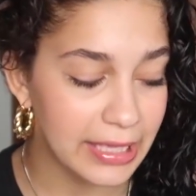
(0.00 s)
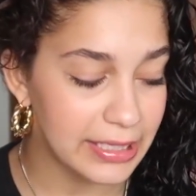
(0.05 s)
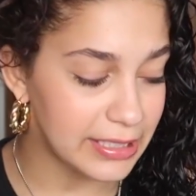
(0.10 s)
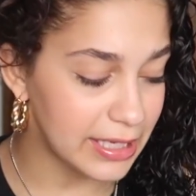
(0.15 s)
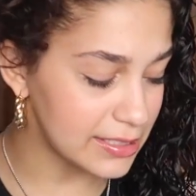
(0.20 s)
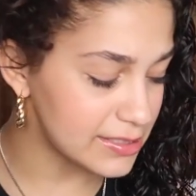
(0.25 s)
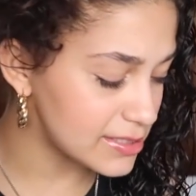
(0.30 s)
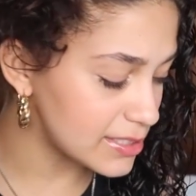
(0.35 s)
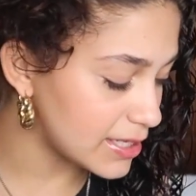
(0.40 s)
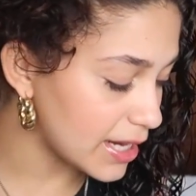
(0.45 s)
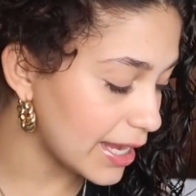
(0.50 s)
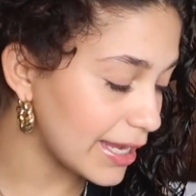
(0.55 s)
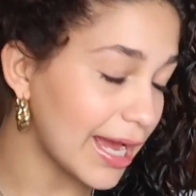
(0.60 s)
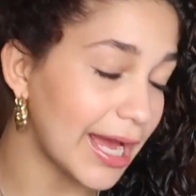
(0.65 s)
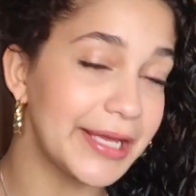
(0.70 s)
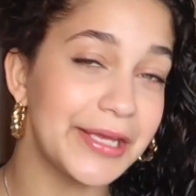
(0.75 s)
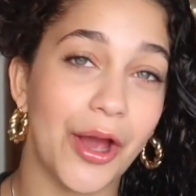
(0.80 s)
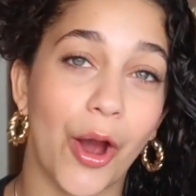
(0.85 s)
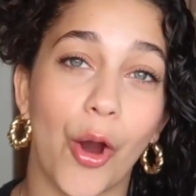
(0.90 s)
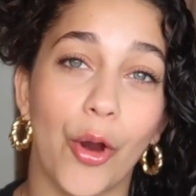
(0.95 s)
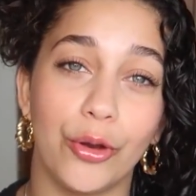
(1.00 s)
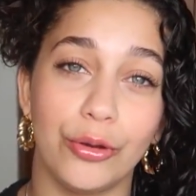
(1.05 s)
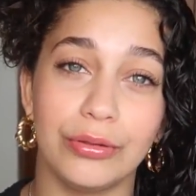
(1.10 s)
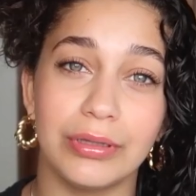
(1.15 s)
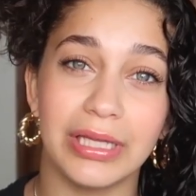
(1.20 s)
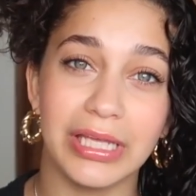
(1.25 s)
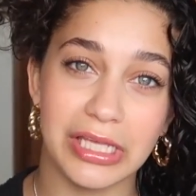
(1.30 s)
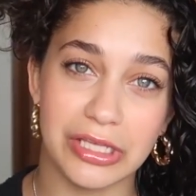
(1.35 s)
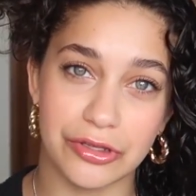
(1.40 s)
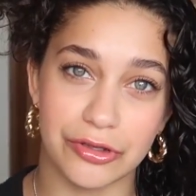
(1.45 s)
Yesterday I
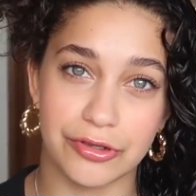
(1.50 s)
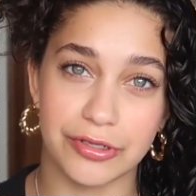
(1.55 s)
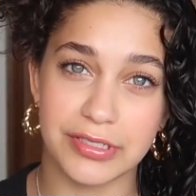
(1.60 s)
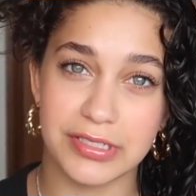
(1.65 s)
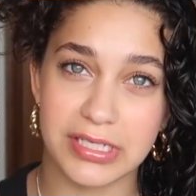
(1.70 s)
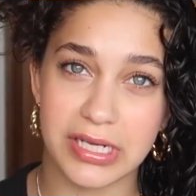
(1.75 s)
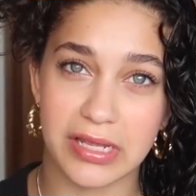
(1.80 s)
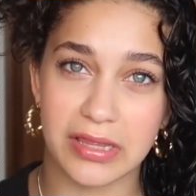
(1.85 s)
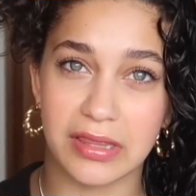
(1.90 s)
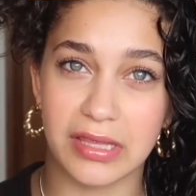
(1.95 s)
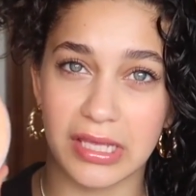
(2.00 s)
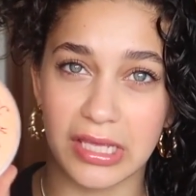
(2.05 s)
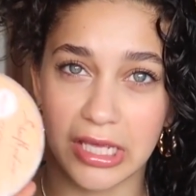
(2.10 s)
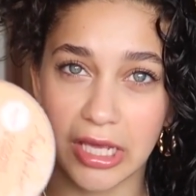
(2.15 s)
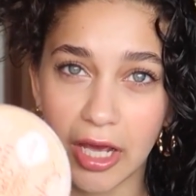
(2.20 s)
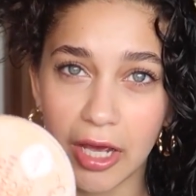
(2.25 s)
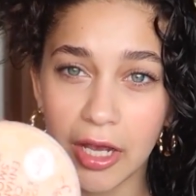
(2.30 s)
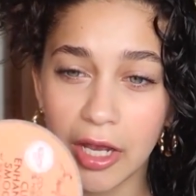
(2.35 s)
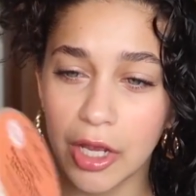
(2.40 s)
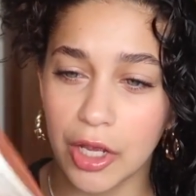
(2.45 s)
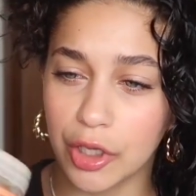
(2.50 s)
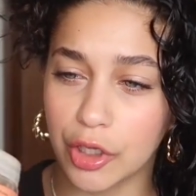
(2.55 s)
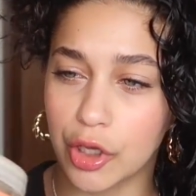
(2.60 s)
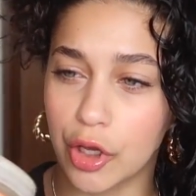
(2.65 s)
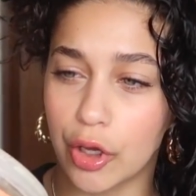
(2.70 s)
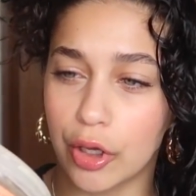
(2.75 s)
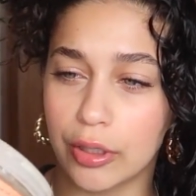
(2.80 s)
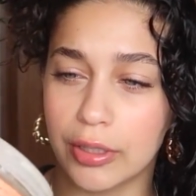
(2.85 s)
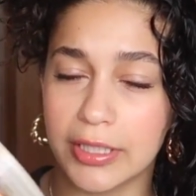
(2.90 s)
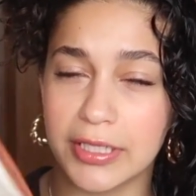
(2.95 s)
only used the
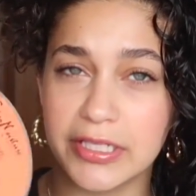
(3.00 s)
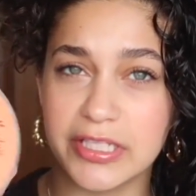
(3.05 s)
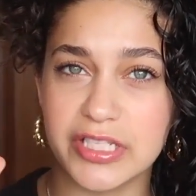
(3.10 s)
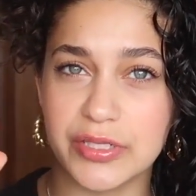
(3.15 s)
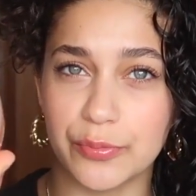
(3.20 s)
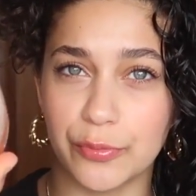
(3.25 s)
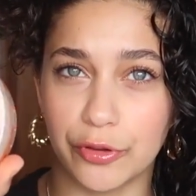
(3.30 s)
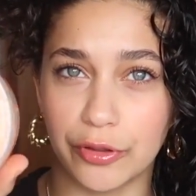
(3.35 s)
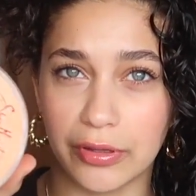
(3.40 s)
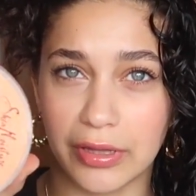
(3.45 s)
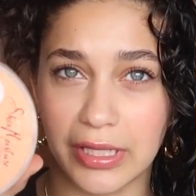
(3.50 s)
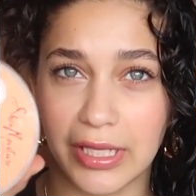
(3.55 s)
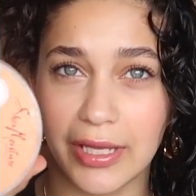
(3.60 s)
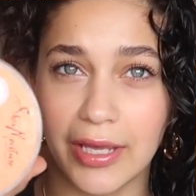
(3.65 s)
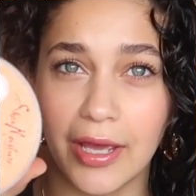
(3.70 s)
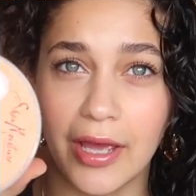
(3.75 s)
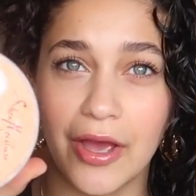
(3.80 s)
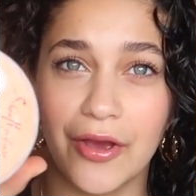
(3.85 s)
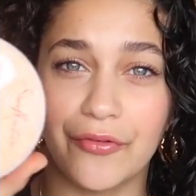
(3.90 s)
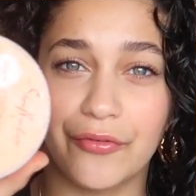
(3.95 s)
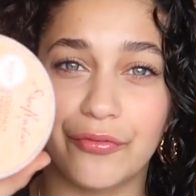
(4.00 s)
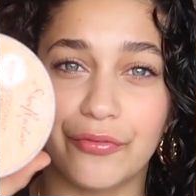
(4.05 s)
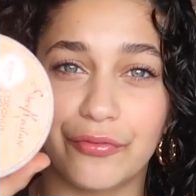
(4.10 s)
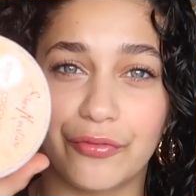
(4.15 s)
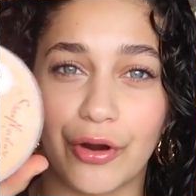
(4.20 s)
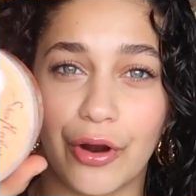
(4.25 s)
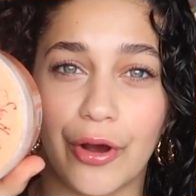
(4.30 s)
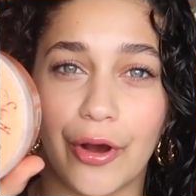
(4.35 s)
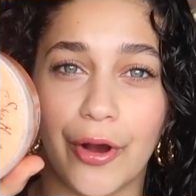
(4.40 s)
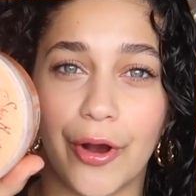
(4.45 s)
curling smoothie
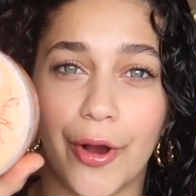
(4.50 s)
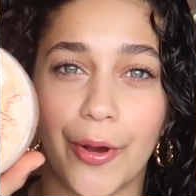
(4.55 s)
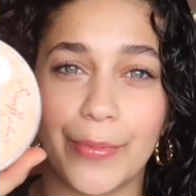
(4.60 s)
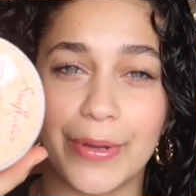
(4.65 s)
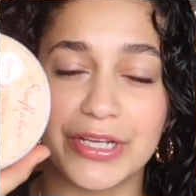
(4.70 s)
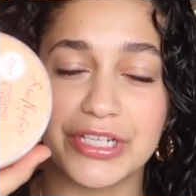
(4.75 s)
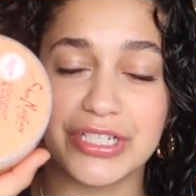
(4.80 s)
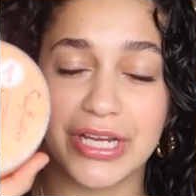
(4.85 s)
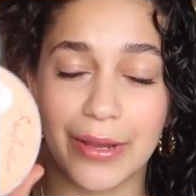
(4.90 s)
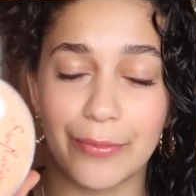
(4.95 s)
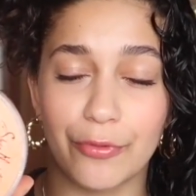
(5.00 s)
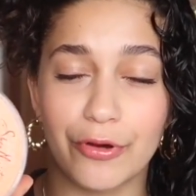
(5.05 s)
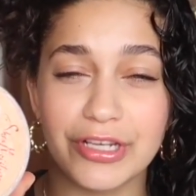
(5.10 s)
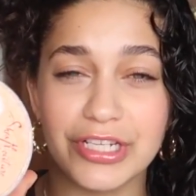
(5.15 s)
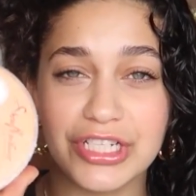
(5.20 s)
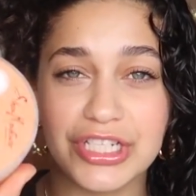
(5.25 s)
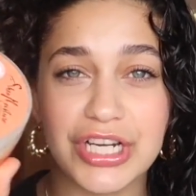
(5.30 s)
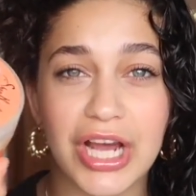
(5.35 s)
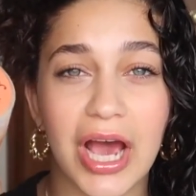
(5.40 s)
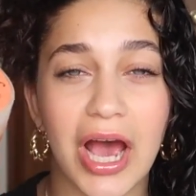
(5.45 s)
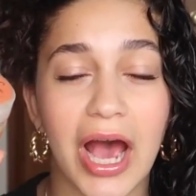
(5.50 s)
from Shea Moisture.